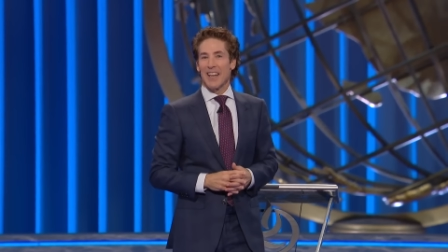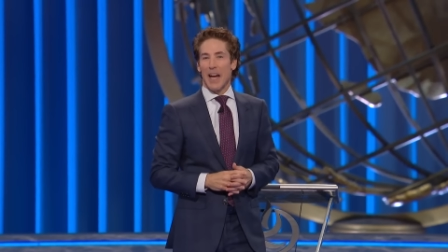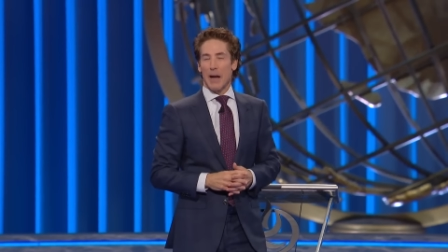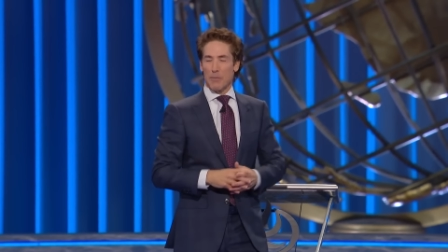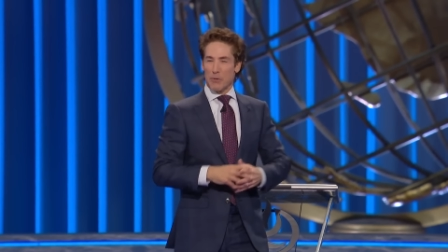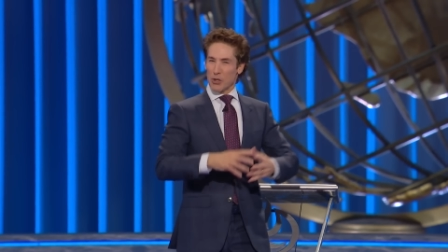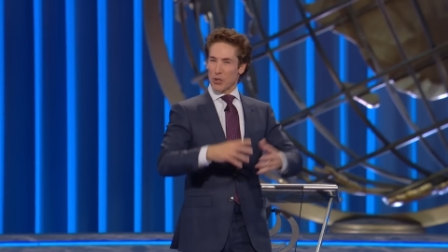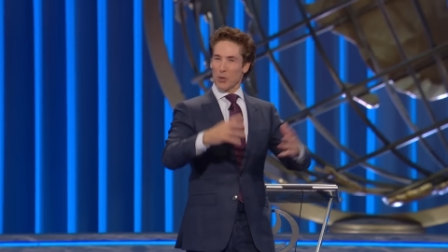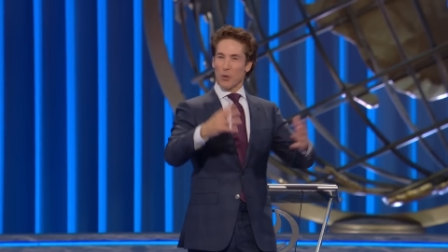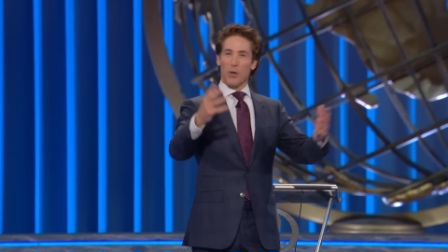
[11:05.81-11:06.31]

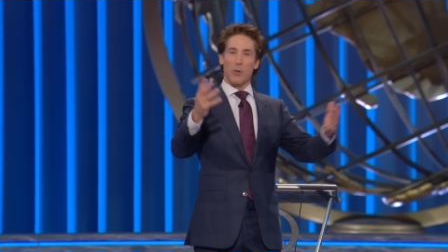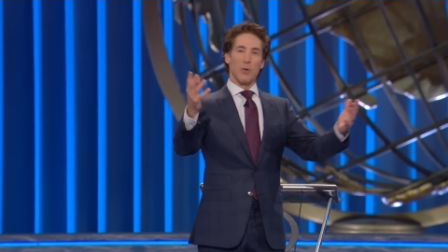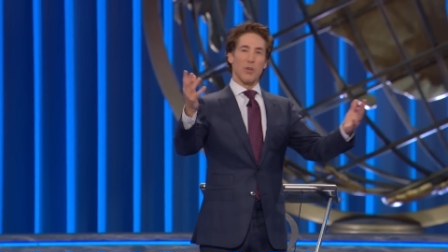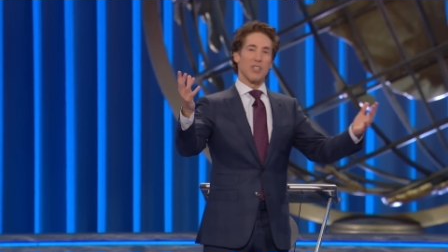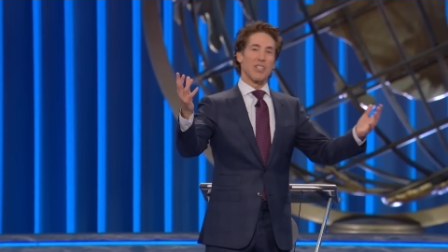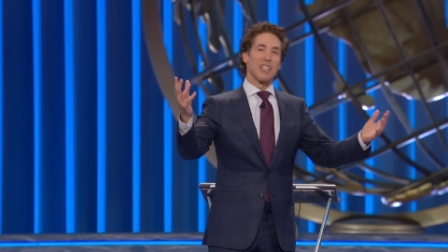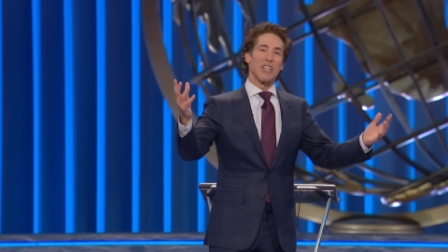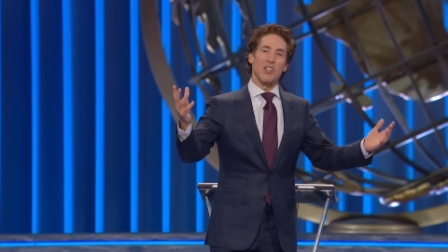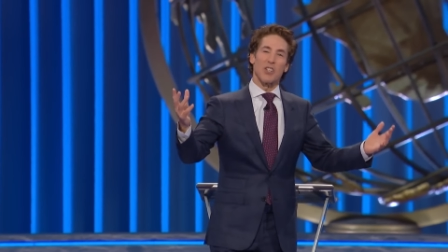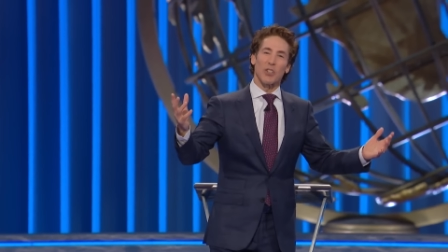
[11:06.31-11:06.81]
I'm sure he
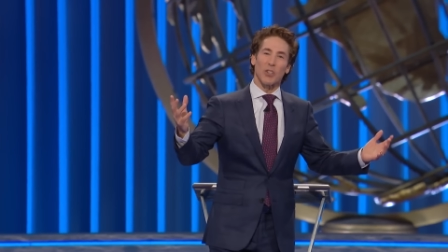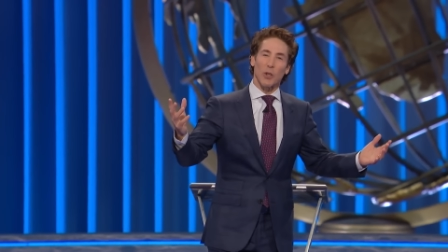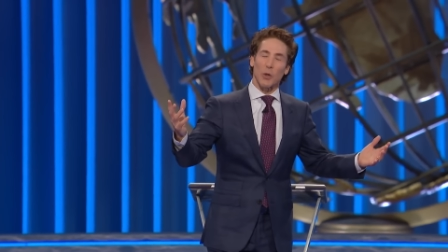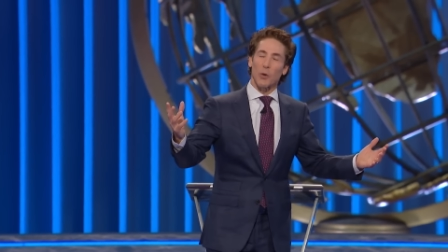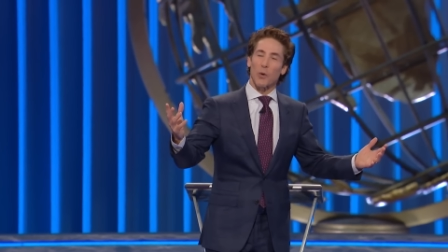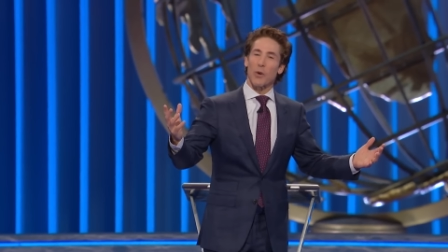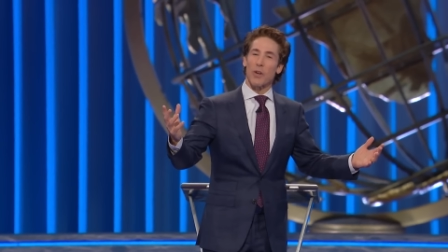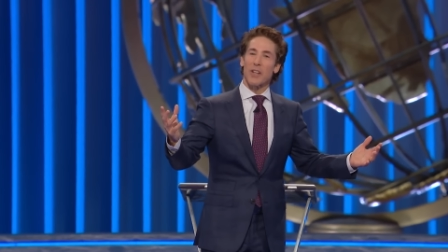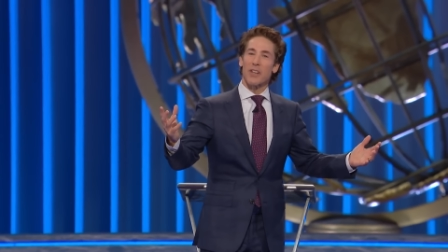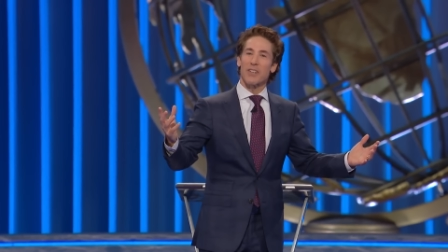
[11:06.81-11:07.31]
was
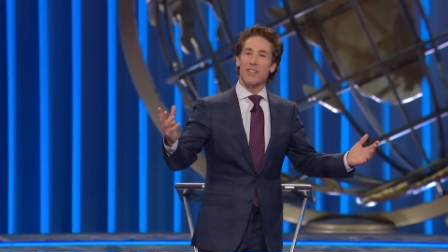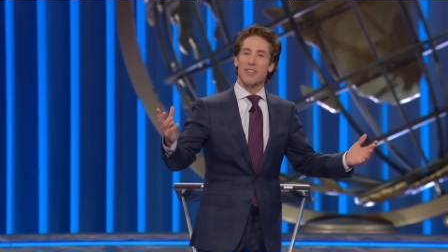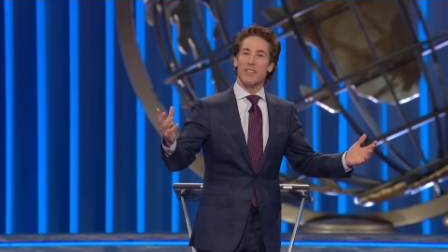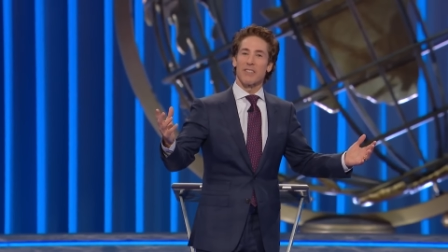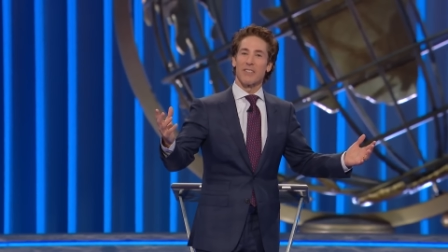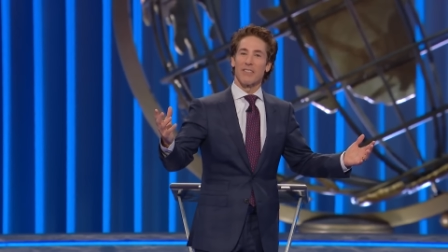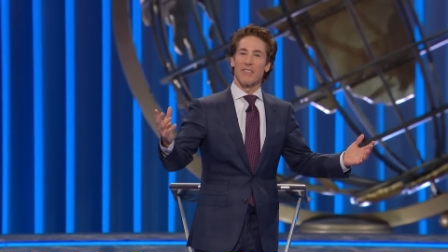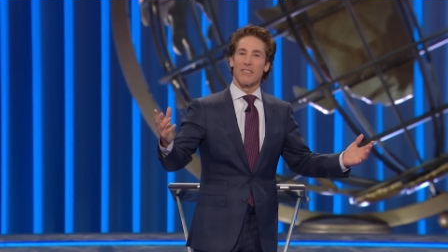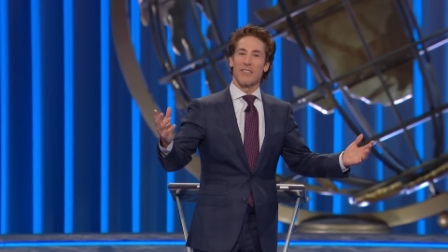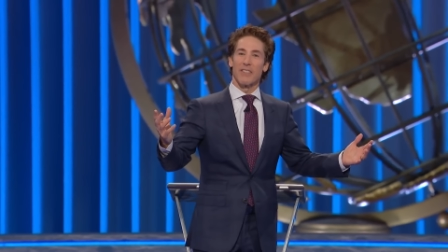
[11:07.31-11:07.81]
discouraged,
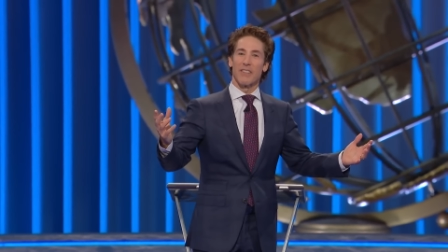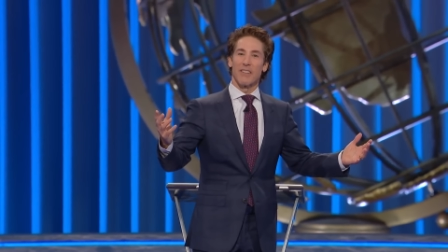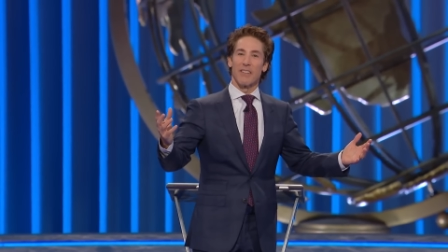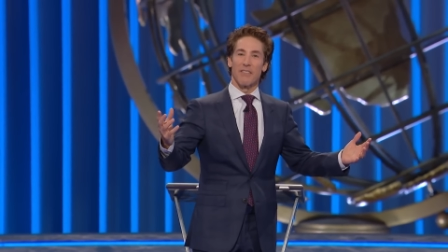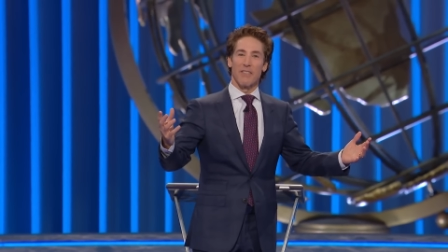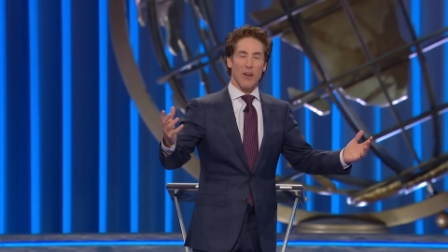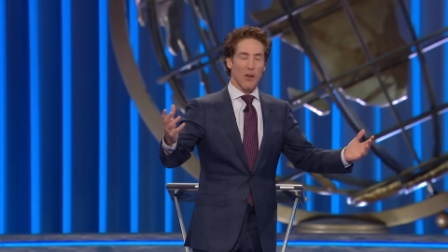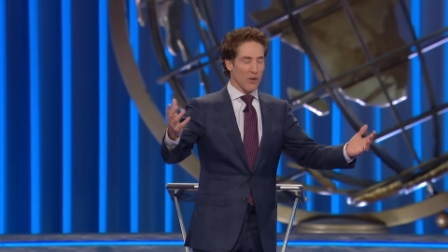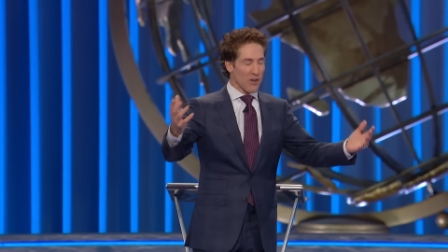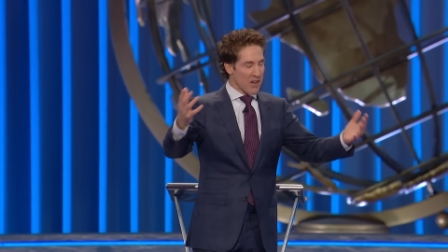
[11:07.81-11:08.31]

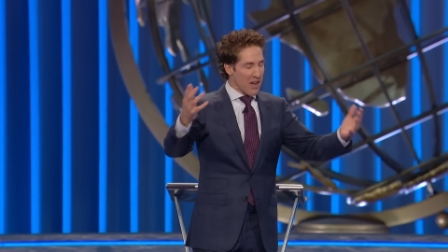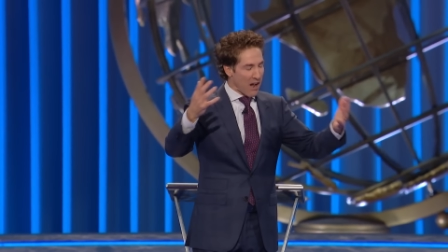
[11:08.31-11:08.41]
felt